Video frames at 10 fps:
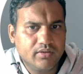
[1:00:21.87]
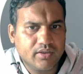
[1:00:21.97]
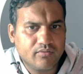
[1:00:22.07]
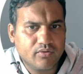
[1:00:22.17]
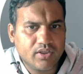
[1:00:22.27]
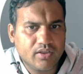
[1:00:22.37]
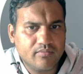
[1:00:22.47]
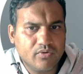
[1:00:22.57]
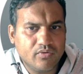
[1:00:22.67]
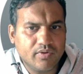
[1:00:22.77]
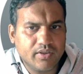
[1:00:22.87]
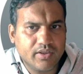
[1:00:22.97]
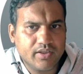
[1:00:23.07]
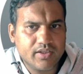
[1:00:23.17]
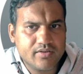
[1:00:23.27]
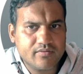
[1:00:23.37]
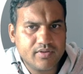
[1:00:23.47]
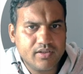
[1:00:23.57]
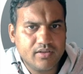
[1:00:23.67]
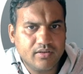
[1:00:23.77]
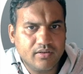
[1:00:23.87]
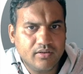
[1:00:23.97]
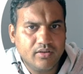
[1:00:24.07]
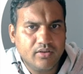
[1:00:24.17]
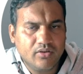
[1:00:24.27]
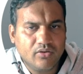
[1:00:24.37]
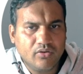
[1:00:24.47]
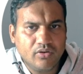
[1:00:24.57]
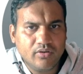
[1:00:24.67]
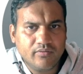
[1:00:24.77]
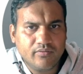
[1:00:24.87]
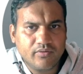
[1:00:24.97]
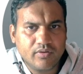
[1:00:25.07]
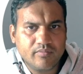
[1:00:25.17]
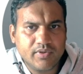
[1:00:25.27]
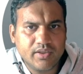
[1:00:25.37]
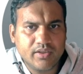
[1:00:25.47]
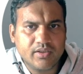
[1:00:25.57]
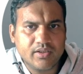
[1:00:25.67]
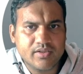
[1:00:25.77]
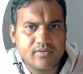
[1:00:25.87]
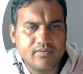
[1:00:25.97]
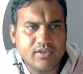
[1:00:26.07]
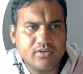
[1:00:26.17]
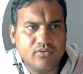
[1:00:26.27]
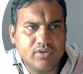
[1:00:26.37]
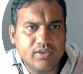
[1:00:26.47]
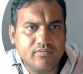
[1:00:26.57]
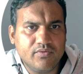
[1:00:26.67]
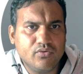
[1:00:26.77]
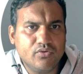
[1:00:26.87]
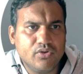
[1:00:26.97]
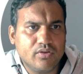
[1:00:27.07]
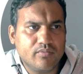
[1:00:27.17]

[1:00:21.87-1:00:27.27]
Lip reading: That would come over here as well, or from here as well you can view your